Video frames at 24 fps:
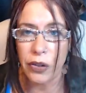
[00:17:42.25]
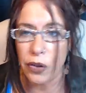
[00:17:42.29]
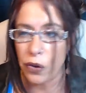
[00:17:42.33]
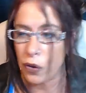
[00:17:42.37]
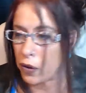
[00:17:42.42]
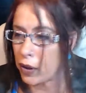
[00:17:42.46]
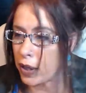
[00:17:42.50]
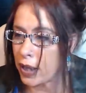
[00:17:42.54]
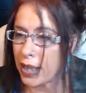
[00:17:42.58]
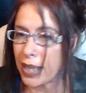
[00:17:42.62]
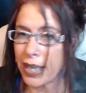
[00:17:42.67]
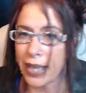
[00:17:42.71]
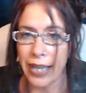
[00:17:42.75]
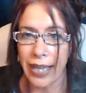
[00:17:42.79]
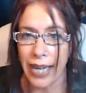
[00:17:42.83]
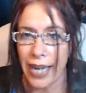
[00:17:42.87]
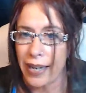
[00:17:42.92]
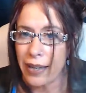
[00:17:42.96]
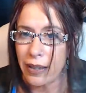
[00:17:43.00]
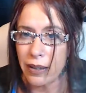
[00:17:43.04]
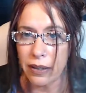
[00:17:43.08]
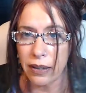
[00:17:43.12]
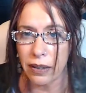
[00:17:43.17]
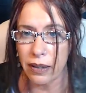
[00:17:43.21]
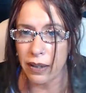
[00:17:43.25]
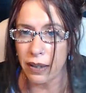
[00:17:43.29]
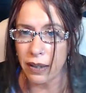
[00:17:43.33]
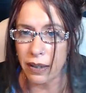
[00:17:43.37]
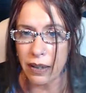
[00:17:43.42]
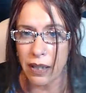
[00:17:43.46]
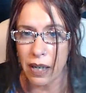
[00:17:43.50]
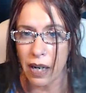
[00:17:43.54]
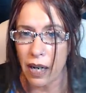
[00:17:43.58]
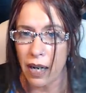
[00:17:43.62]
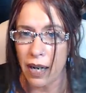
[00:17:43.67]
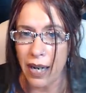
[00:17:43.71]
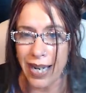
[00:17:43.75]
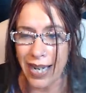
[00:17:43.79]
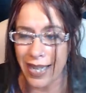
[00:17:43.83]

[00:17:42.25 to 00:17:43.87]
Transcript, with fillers: You're going to get uh,